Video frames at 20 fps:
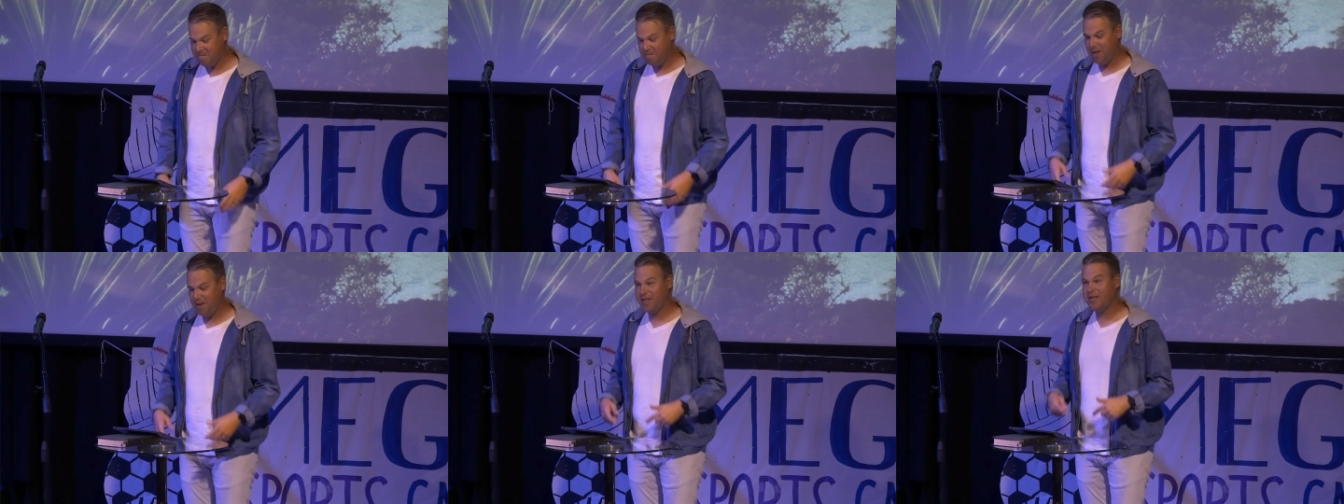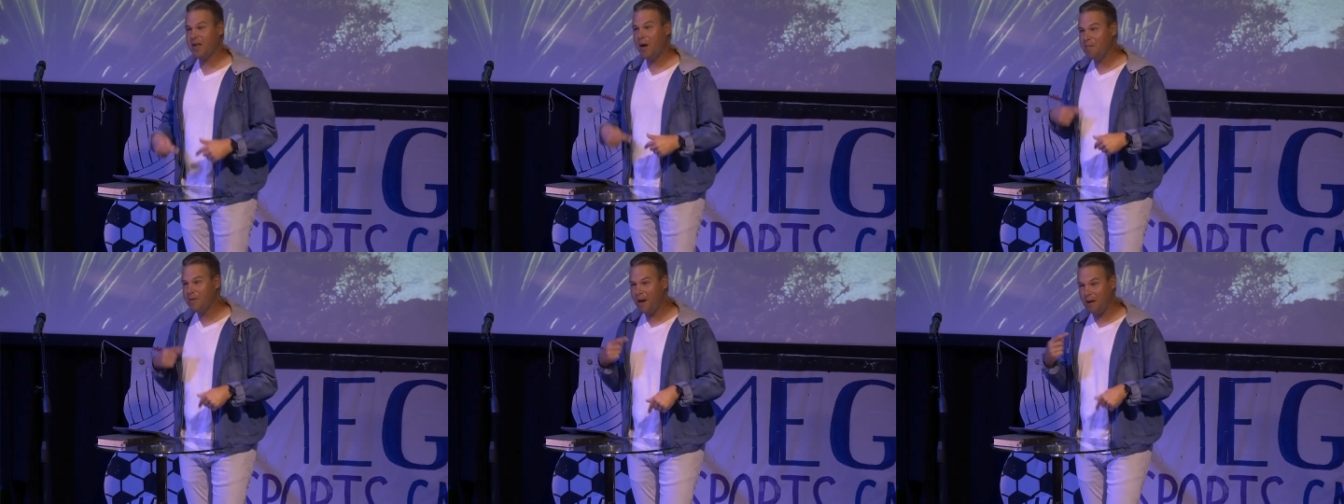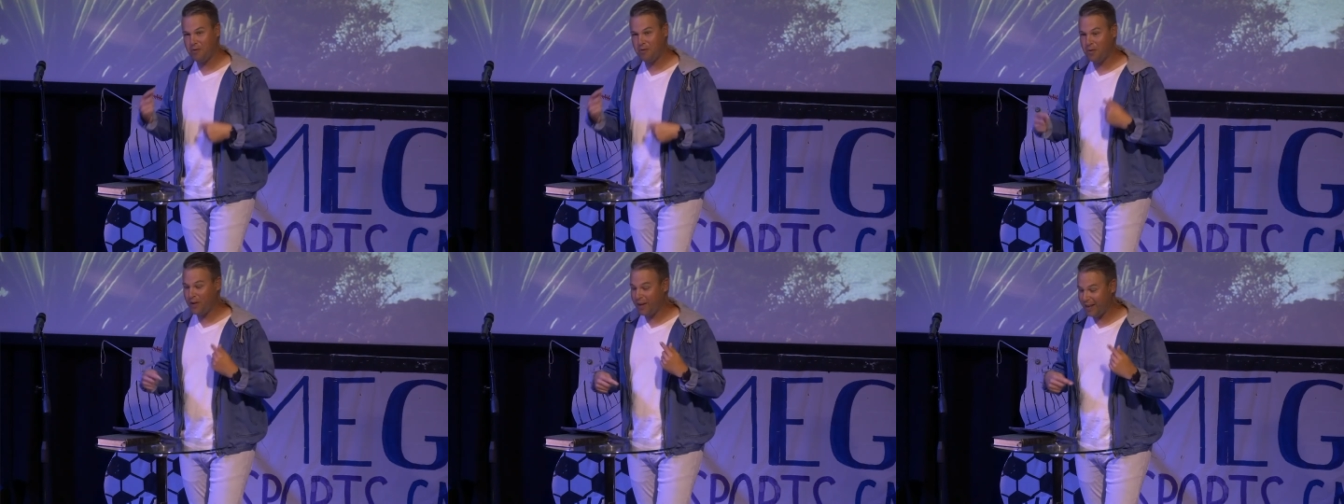And
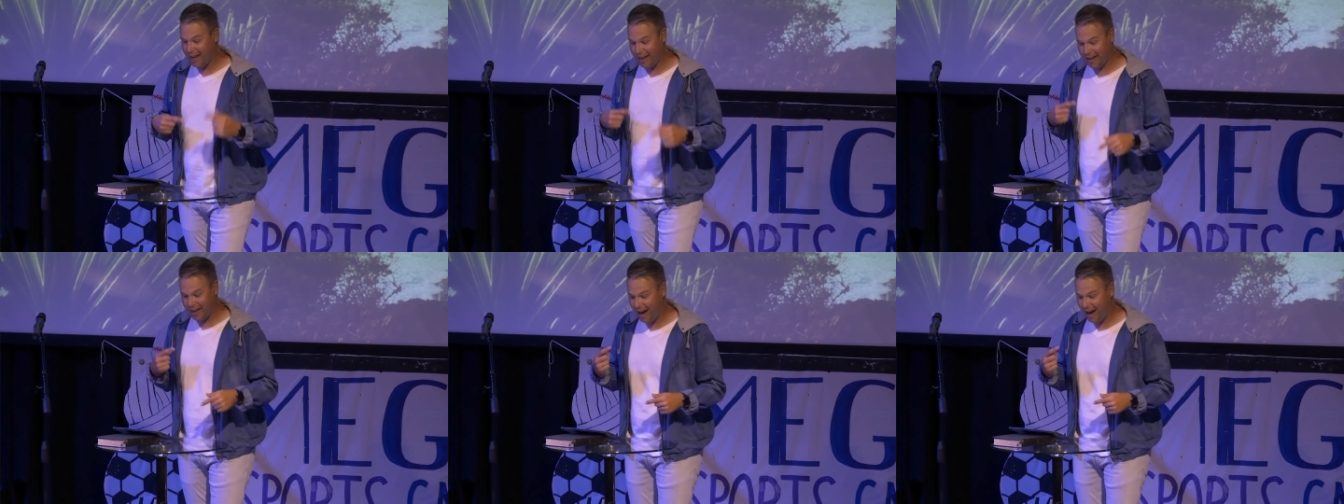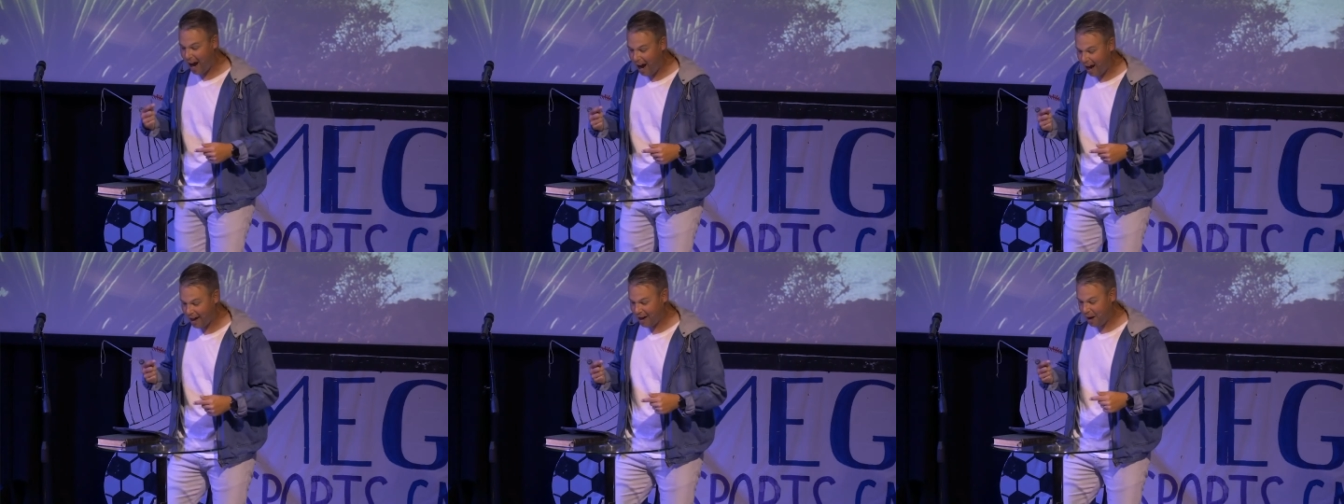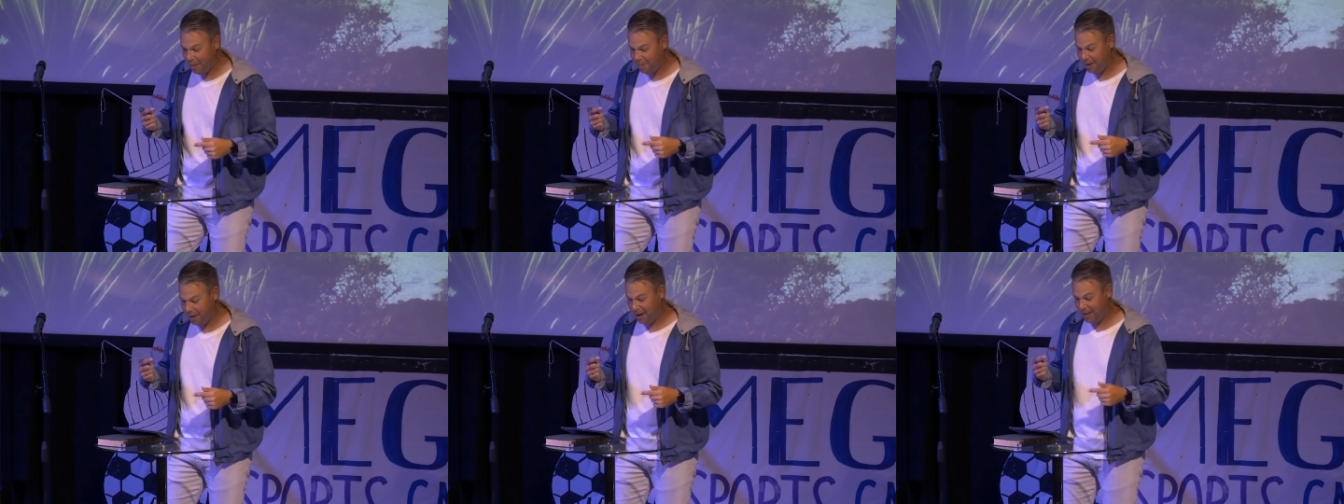sometimes we can get caught
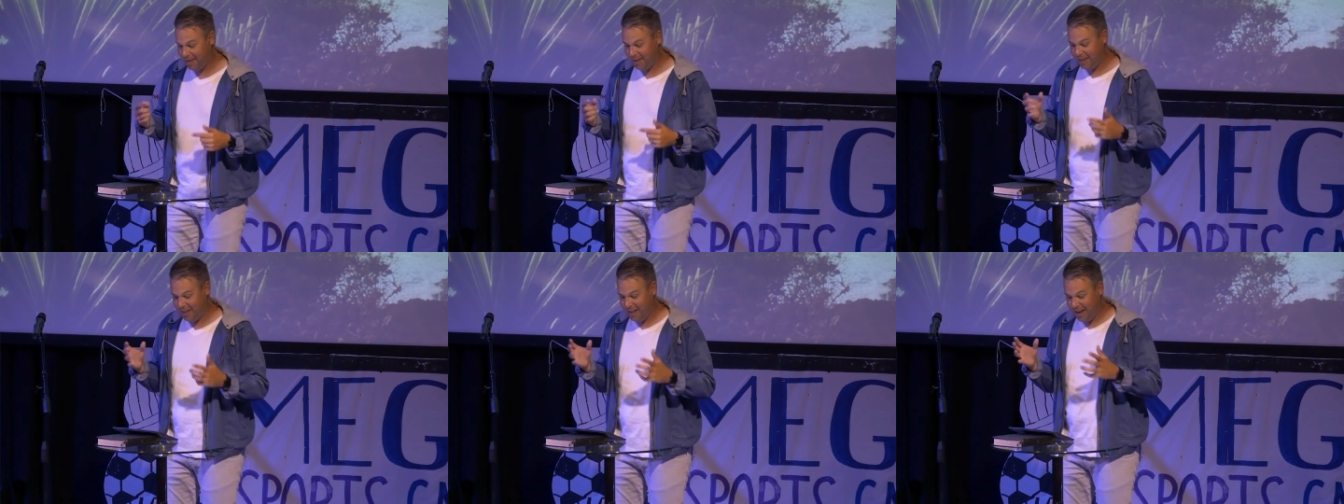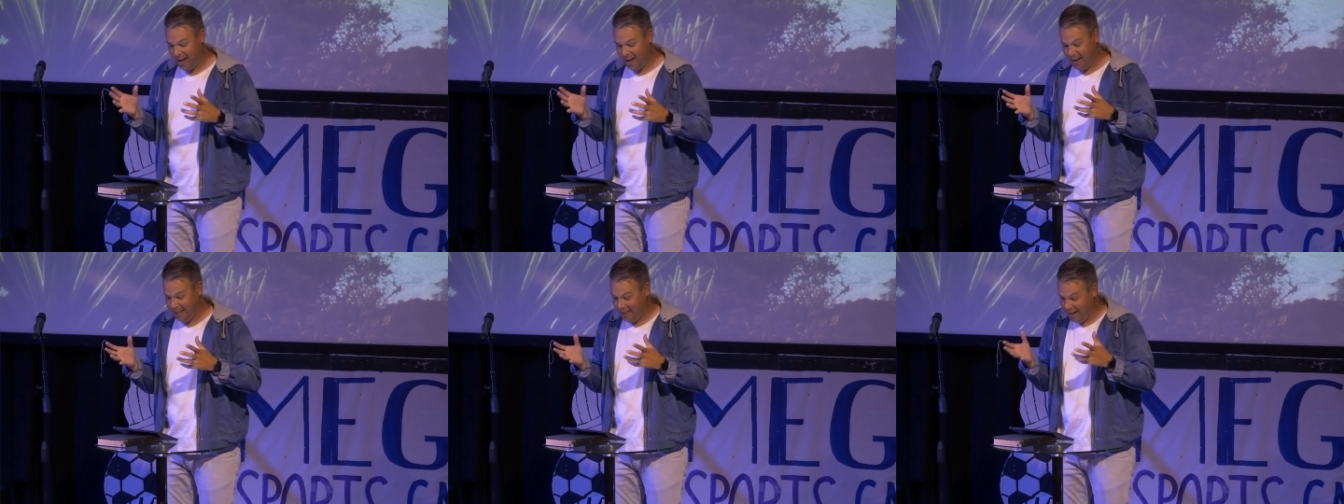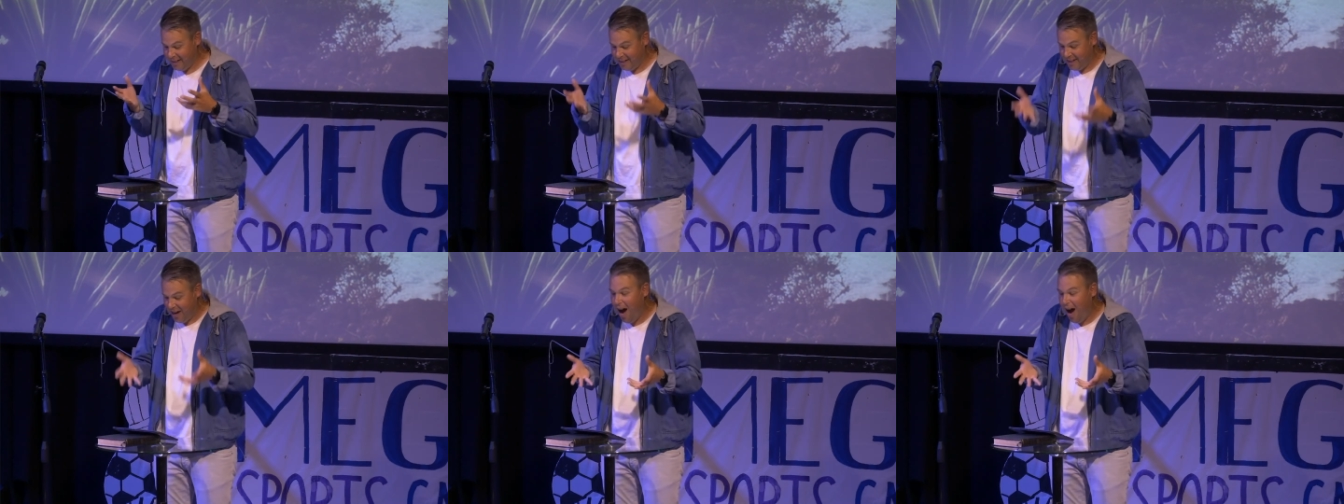up in
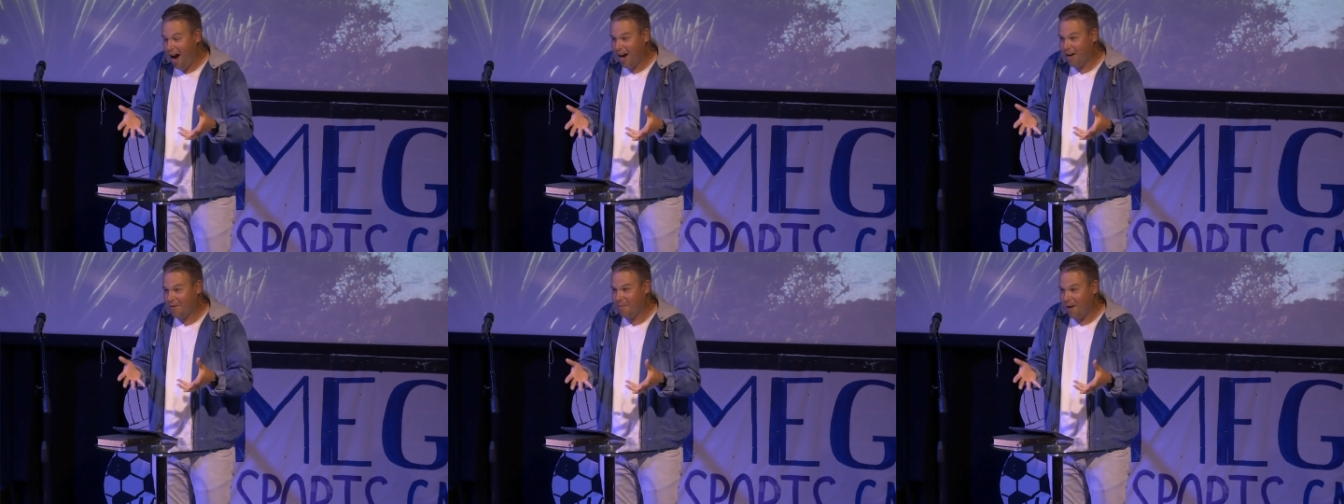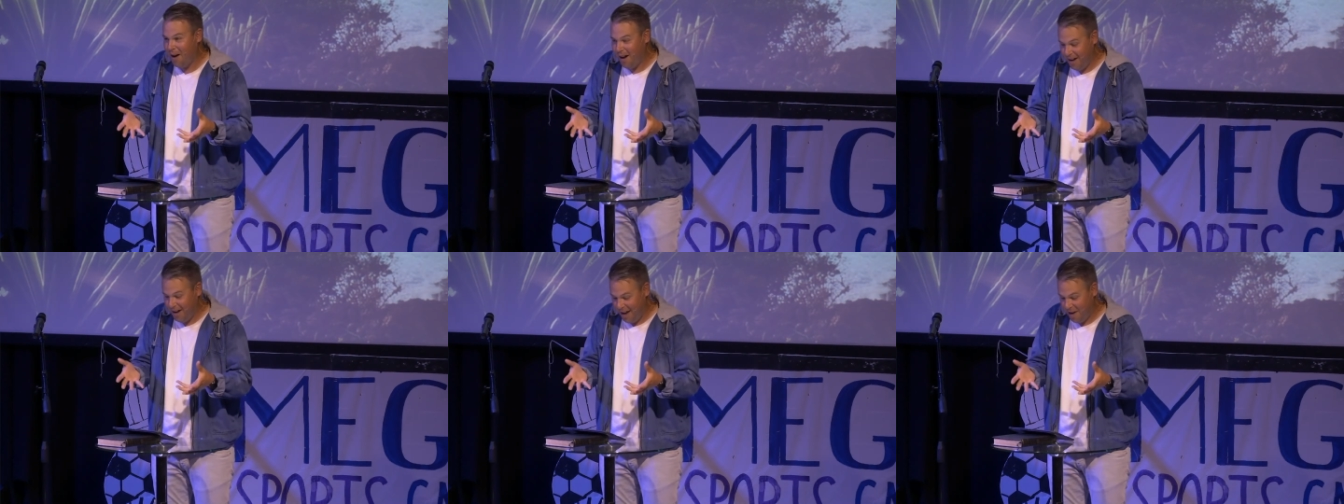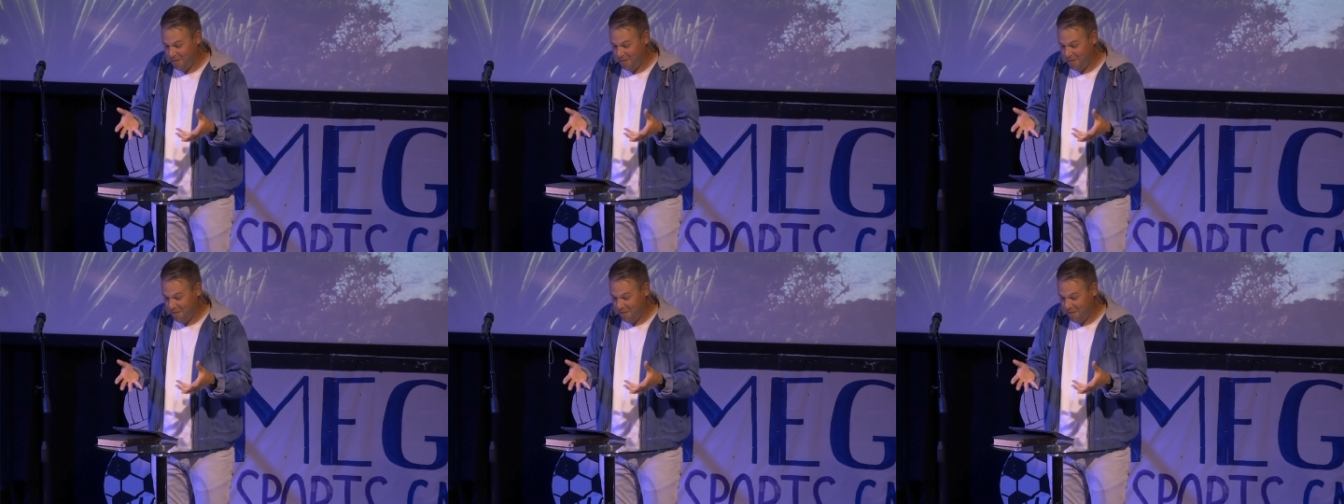the dogma,